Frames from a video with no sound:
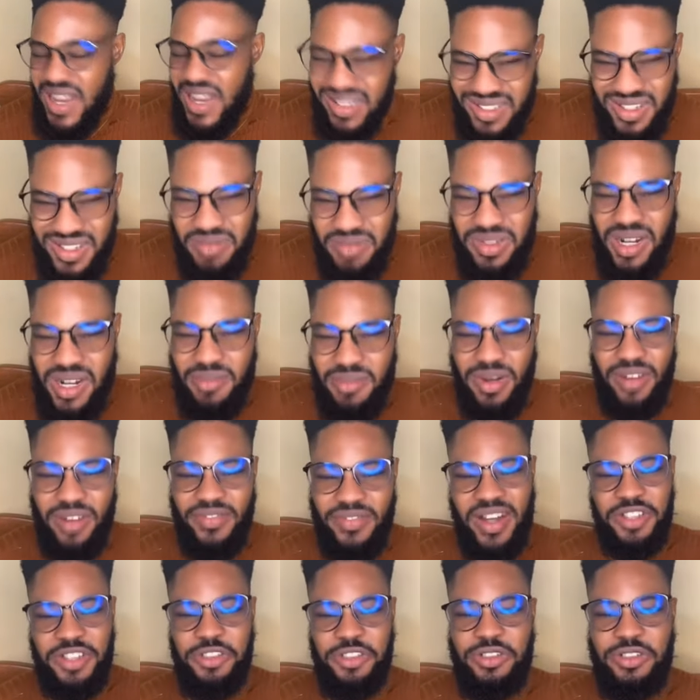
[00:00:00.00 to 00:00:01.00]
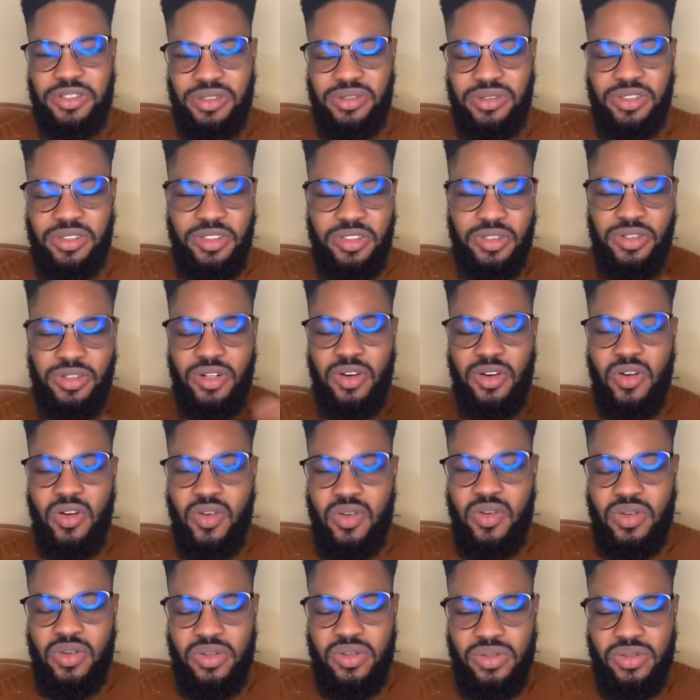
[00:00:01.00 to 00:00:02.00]
I see something about fashion, you know,
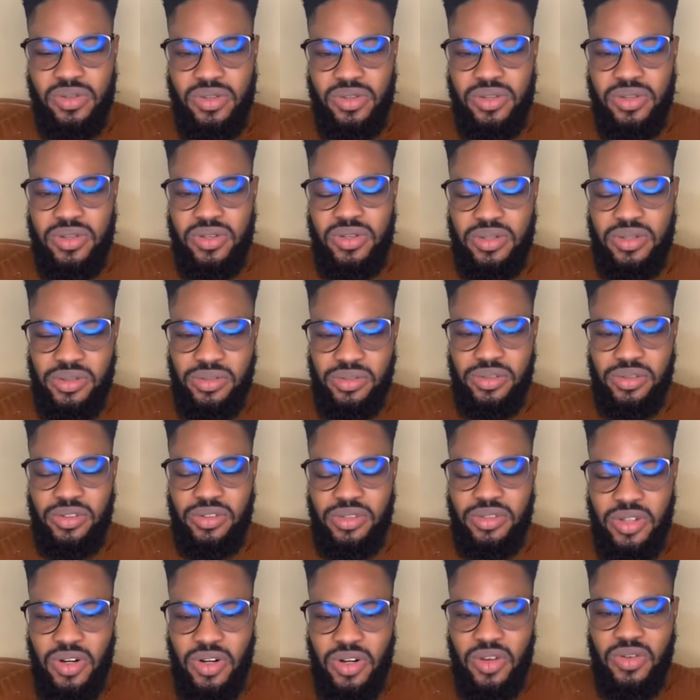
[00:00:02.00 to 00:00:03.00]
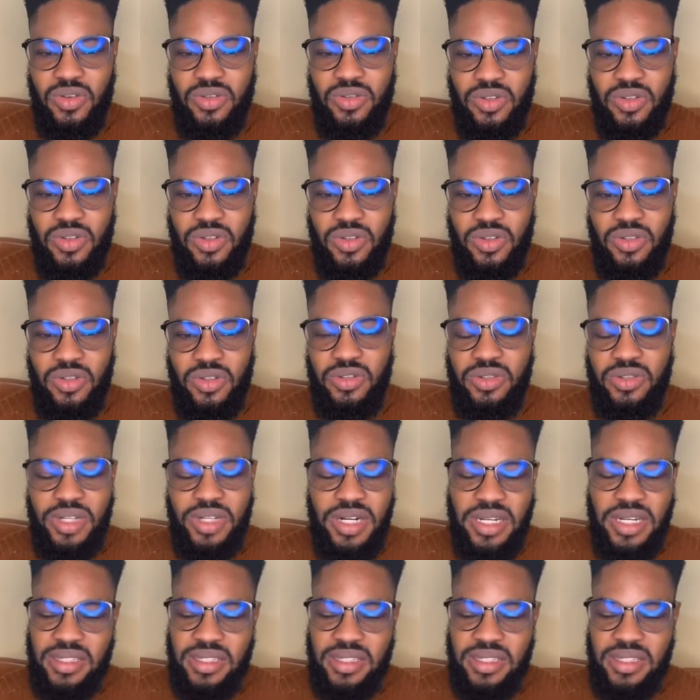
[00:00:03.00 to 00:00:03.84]
clothes, clothes, clothes, clothes.